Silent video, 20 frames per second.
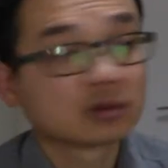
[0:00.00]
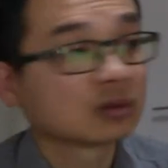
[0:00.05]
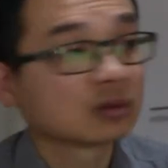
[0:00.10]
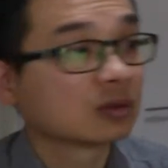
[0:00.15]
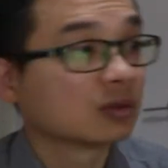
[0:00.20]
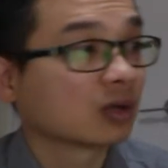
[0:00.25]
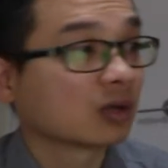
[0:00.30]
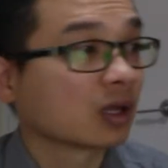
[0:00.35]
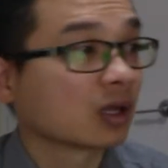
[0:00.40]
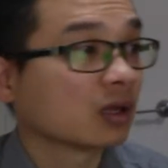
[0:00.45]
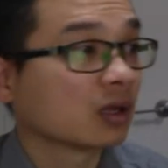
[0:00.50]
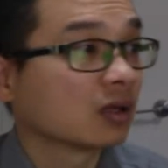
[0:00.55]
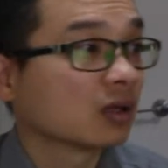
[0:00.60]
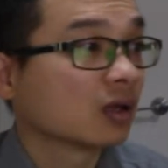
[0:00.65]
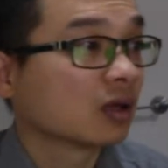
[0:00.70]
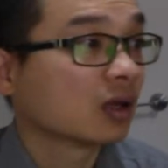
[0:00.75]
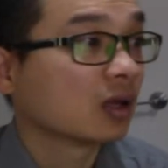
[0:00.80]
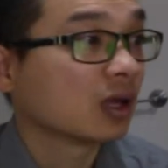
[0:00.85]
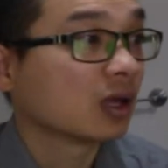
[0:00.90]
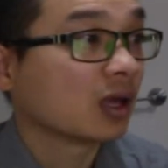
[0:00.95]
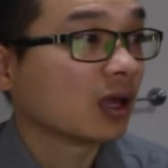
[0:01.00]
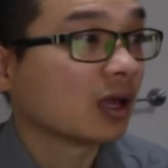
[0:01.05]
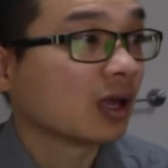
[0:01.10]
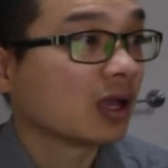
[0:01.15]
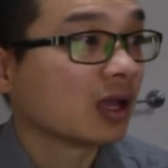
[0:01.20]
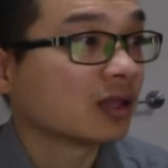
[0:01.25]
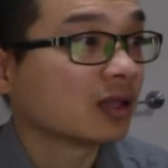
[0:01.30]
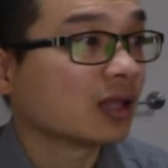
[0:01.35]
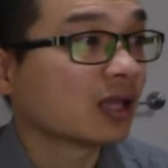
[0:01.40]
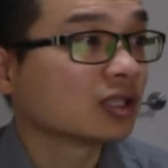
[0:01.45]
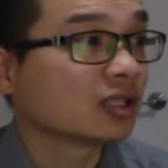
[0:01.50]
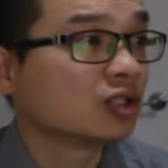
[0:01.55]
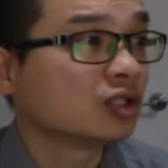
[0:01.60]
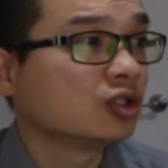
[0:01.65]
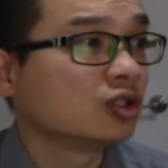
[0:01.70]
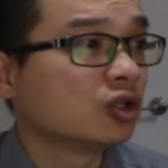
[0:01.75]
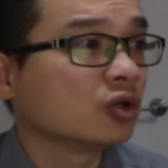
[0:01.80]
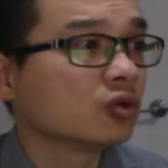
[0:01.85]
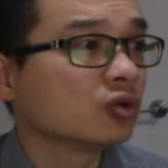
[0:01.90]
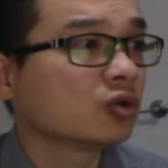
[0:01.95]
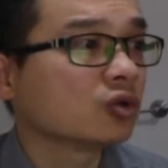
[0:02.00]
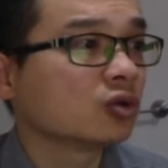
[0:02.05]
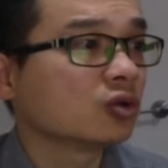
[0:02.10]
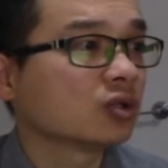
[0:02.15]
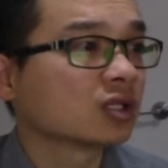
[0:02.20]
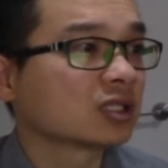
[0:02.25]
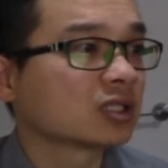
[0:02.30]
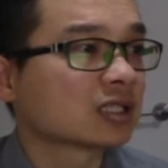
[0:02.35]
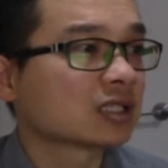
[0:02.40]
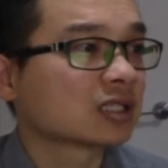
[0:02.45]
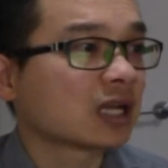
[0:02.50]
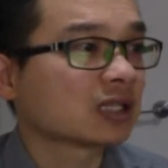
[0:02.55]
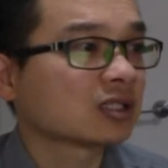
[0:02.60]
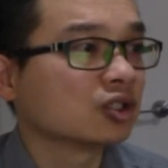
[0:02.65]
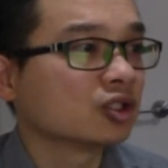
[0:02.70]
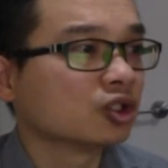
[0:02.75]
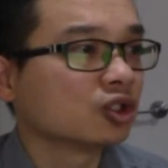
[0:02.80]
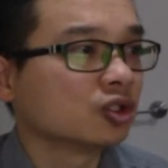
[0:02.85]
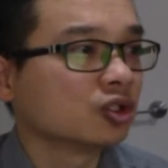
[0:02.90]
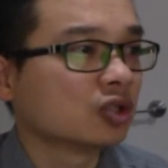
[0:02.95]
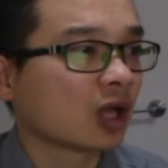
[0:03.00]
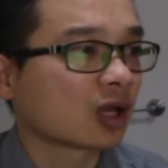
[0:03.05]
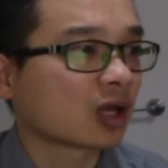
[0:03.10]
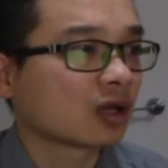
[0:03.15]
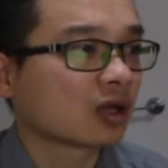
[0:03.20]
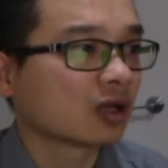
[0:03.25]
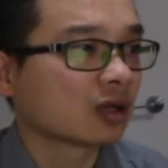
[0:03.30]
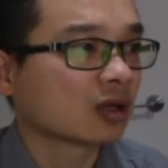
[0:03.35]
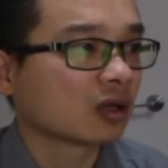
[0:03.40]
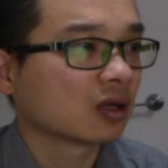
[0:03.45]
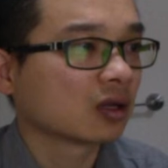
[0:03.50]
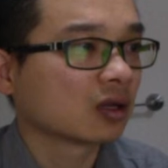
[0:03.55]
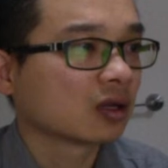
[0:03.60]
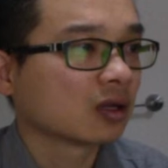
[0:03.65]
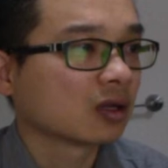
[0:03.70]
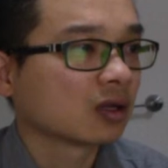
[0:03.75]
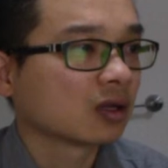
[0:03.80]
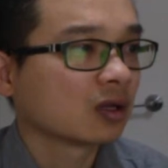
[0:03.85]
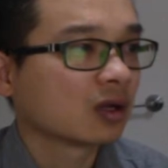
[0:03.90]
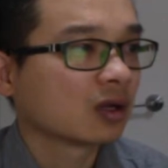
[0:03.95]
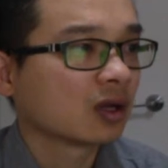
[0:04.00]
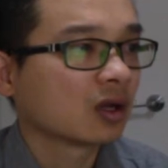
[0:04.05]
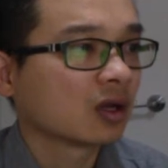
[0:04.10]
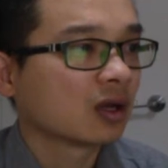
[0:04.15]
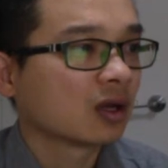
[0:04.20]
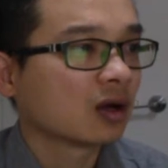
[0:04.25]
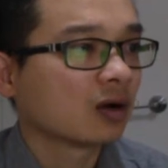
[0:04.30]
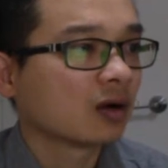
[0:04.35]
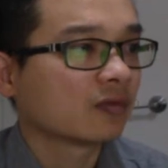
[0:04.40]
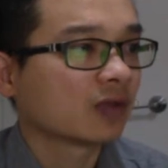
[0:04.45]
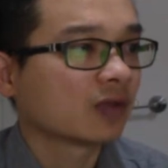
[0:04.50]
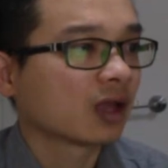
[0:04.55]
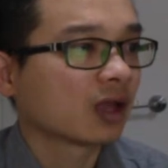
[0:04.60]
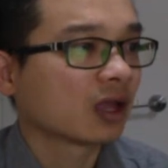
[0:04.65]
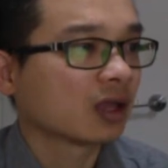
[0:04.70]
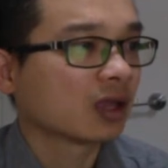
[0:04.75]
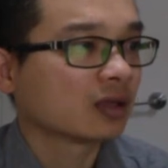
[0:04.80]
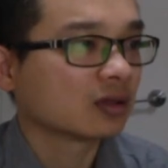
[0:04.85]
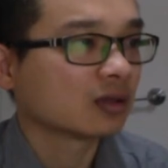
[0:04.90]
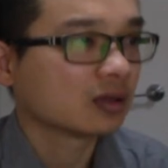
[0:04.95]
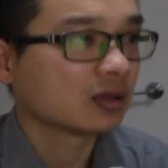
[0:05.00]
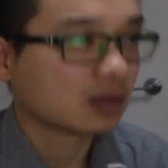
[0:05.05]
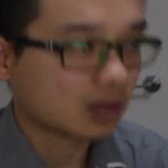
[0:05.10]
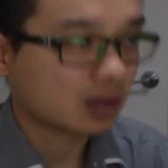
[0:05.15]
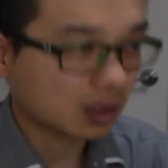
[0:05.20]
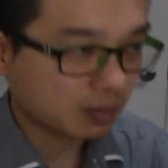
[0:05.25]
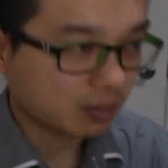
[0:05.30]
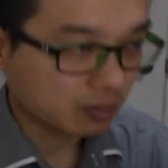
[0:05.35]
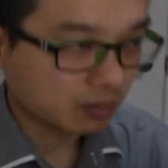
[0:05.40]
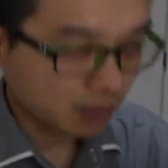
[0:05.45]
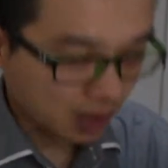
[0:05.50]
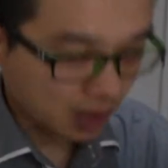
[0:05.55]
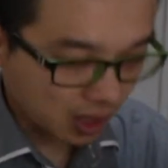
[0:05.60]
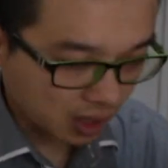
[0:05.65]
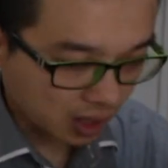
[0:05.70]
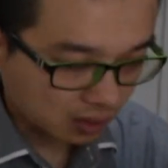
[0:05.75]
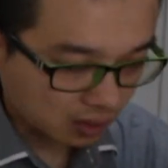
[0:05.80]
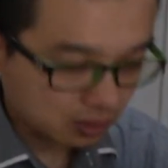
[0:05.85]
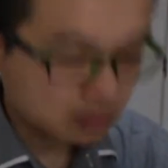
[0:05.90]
Okay, and that's due to the sudden jacking of the head, like behind.